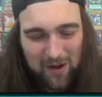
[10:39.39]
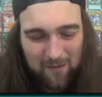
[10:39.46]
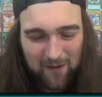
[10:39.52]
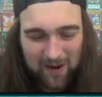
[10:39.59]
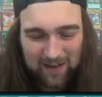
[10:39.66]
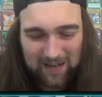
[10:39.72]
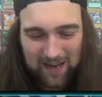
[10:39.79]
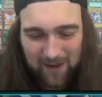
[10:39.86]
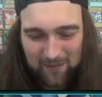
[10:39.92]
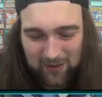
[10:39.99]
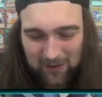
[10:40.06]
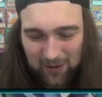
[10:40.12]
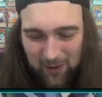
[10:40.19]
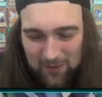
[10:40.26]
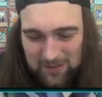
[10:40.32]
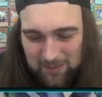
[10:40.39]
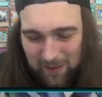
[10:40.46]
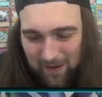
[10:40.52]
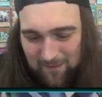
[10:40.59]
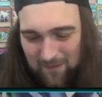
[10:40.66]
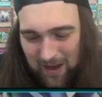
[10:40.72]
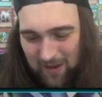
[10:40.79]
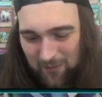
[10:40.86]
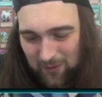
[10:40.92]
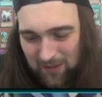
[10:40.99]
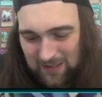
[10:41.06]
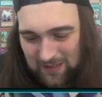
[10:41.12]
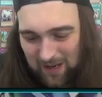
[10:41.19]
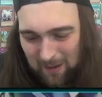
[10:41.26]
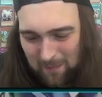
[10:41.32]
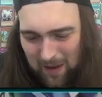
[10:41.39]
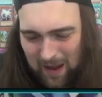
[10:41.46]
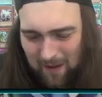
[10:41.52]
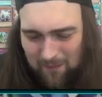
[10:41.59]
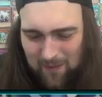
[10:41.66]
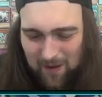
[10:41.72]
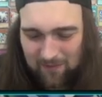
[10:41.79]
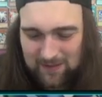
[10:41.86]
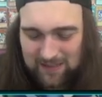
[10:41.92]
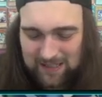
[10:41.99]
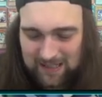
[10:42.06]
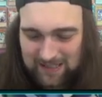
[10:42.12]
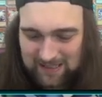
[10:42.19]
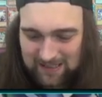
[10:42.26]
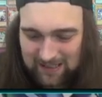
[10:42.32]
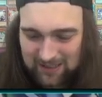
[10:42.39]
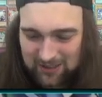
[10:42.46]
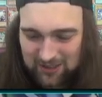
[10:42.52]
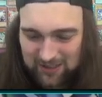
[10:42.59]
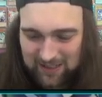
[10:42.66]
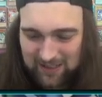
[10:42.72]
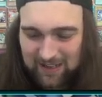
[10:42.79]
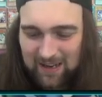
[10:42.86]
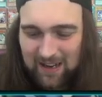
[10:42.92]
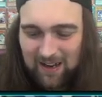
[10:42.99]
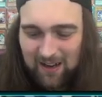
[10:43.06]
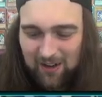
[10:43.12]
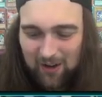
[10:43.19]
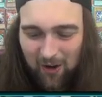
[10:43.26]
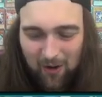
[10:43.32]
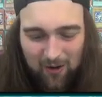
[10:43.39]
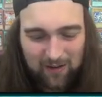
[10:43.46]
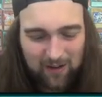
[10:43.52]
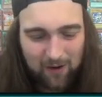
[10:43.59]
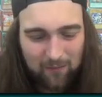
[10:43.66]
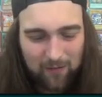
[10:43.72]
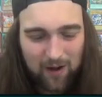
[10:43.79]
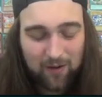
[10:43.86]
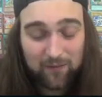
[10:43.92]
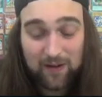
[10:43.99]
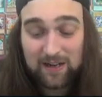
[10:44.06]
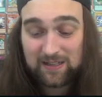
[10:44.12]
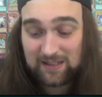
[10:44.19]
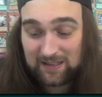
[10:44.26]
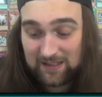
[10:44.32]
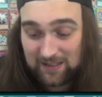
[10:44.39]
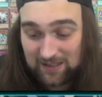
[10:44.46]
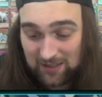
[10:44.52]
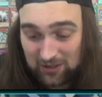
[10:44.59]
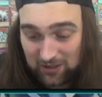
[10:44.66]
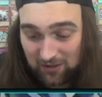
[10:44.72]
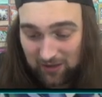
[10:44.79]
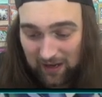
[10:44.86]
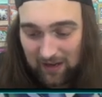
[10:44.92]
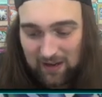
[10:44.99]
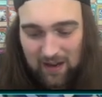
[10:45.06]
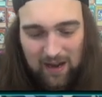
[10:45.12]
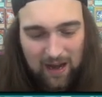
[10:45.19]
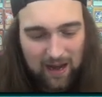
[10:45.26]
Finally, I've enclosed my favorites um, FFTCG card, oh, Final Fantasy TCG, okay,